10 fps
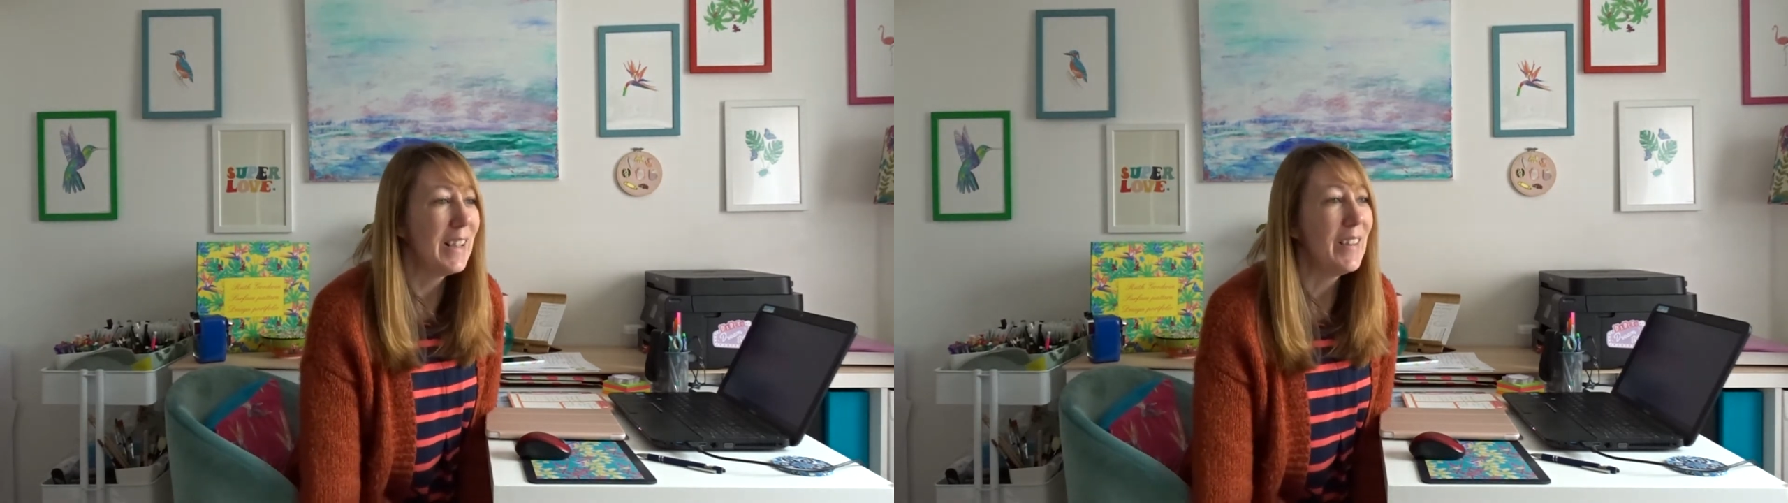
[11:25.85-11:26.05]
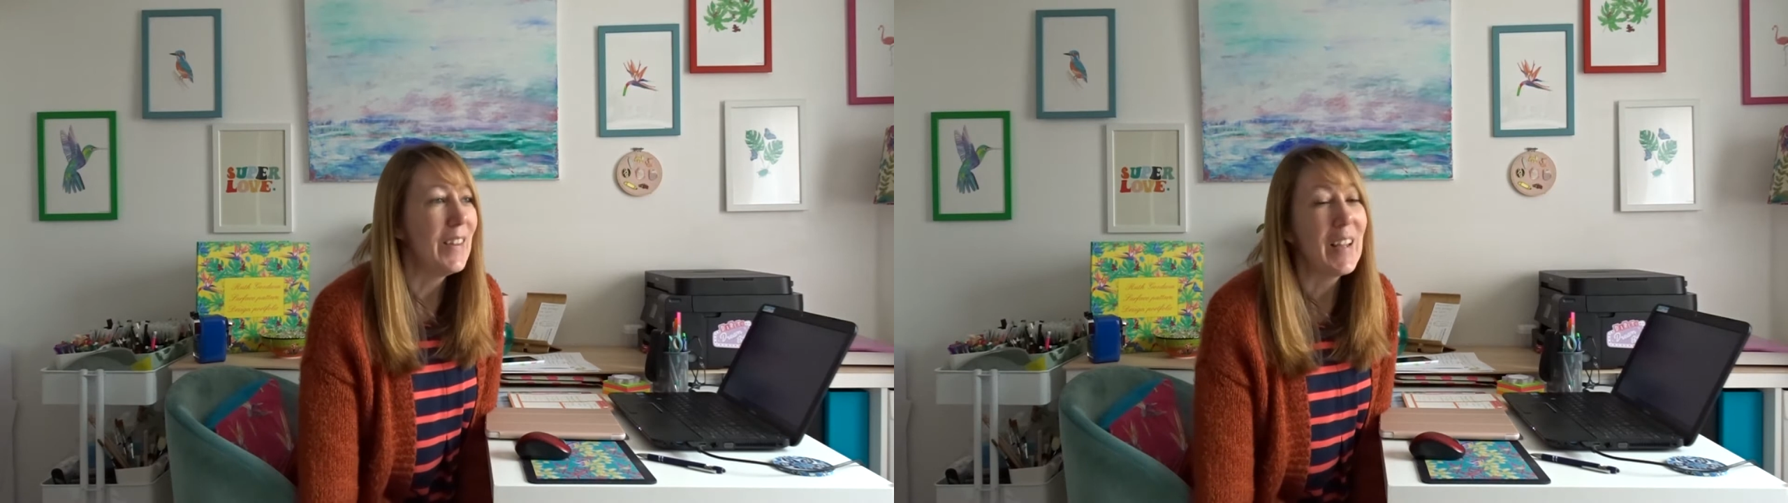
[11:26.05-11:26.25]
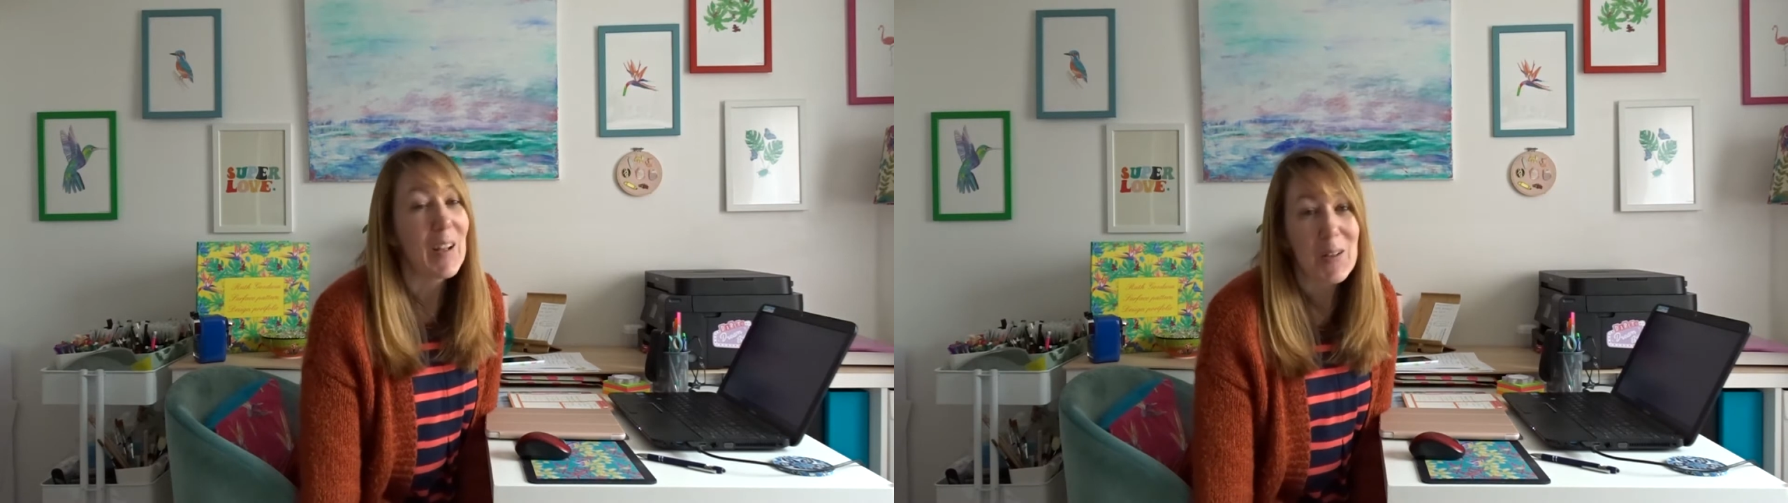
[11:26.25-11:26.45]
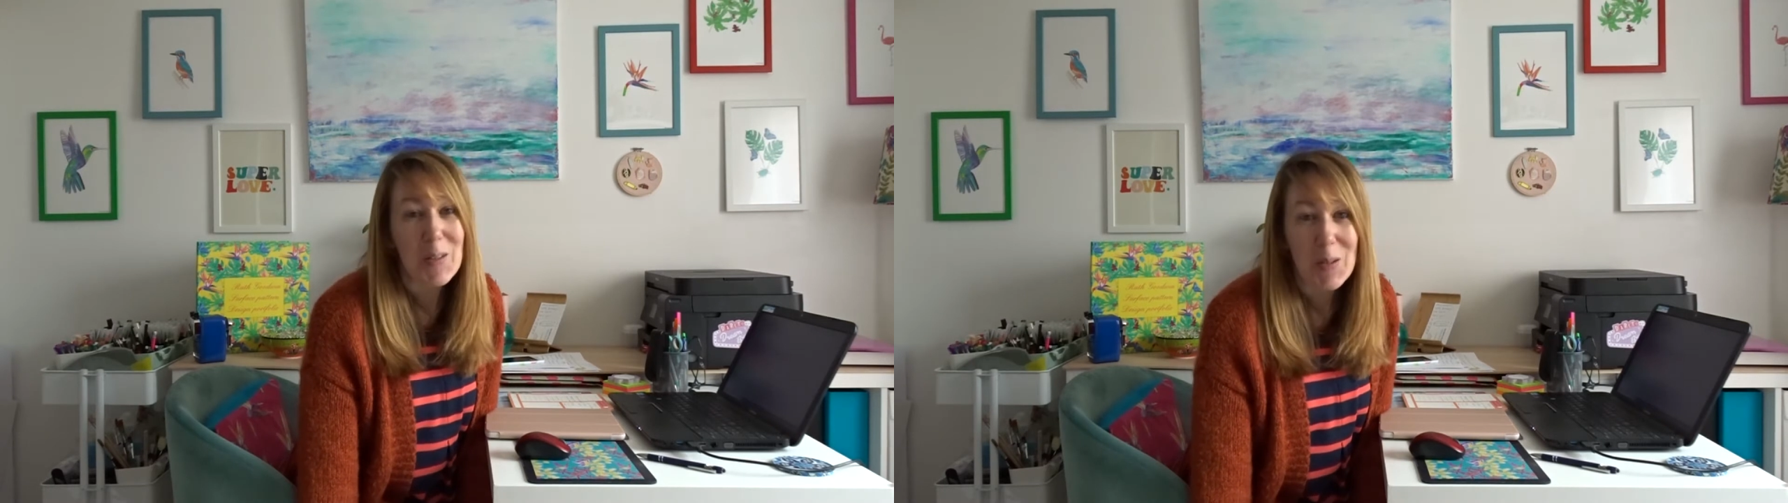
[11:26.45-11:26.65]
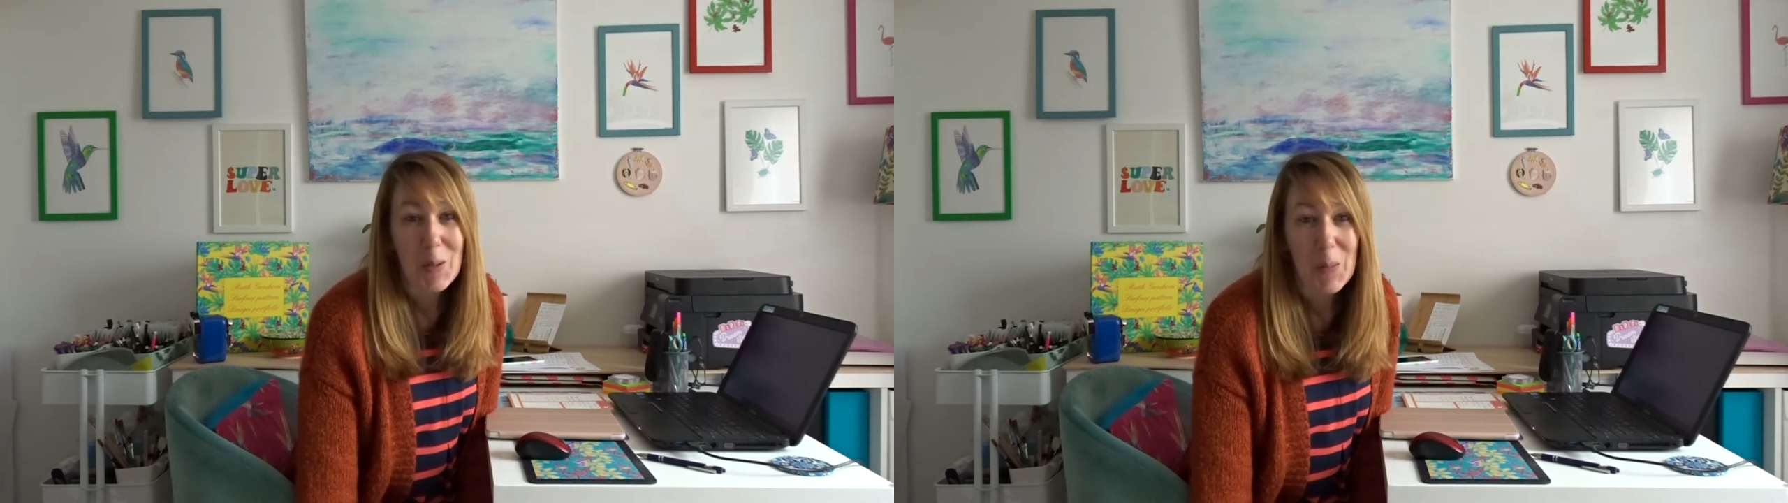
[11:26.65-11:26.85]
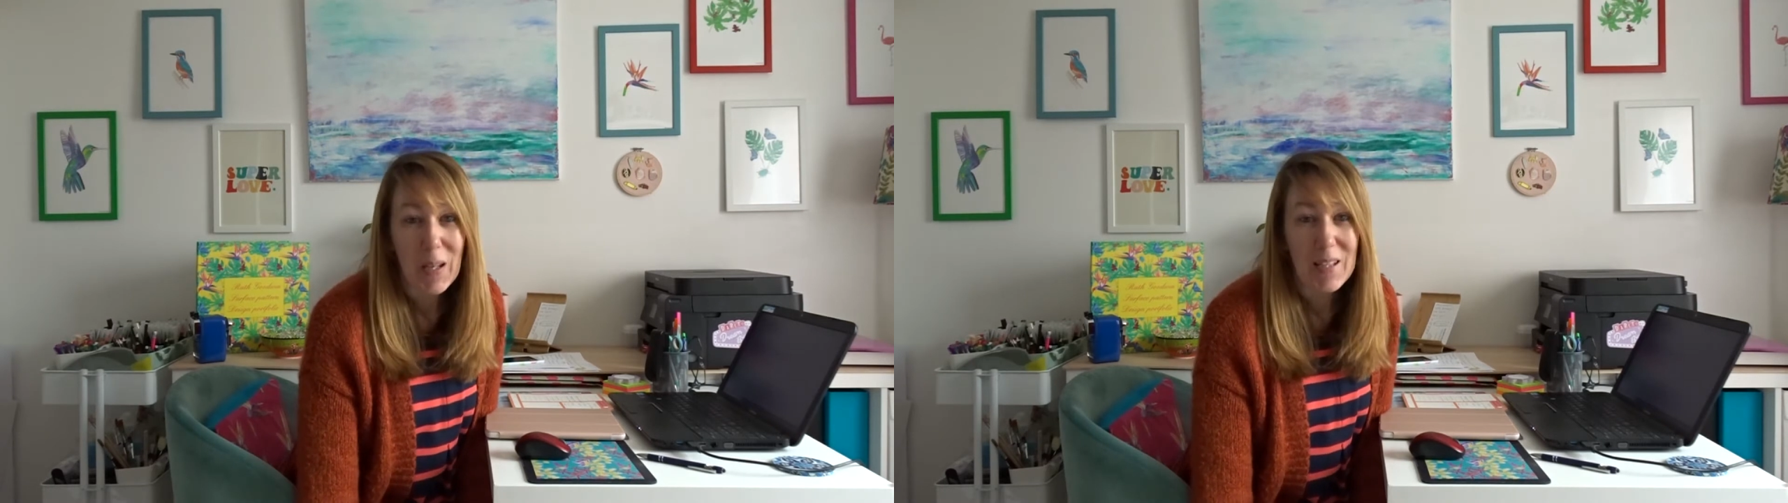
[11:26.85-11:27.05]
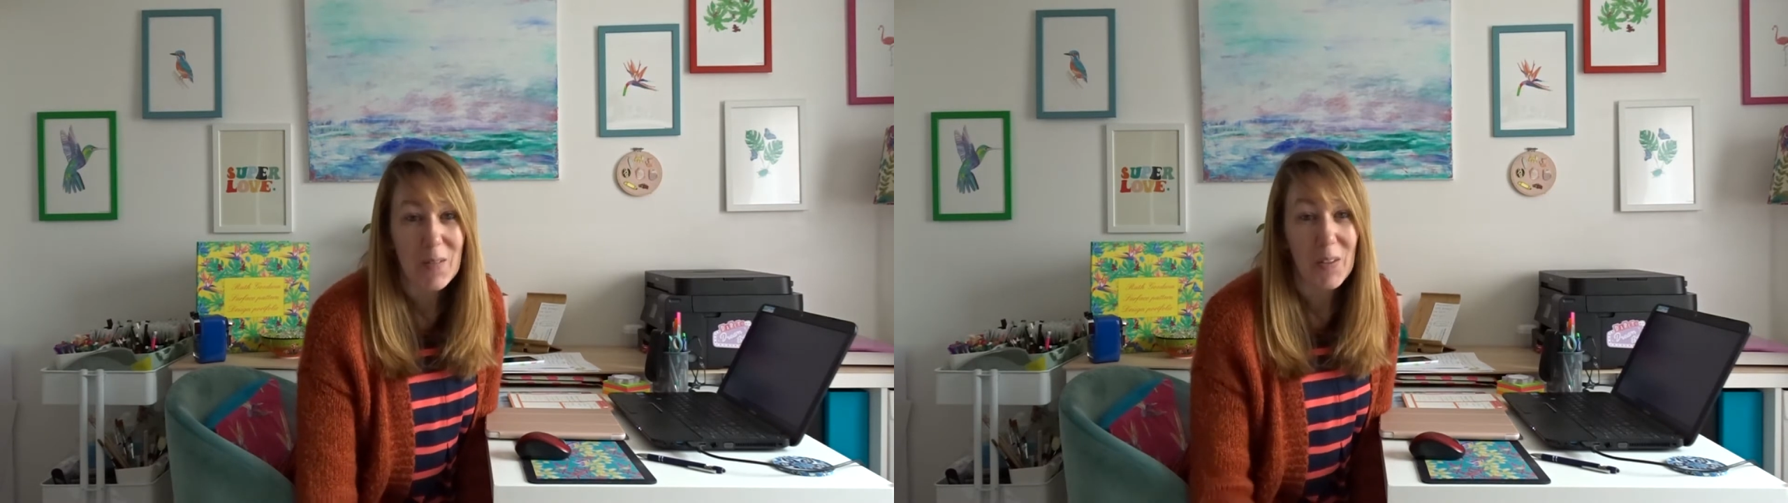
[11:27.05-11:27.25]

then the last 2 weeks I've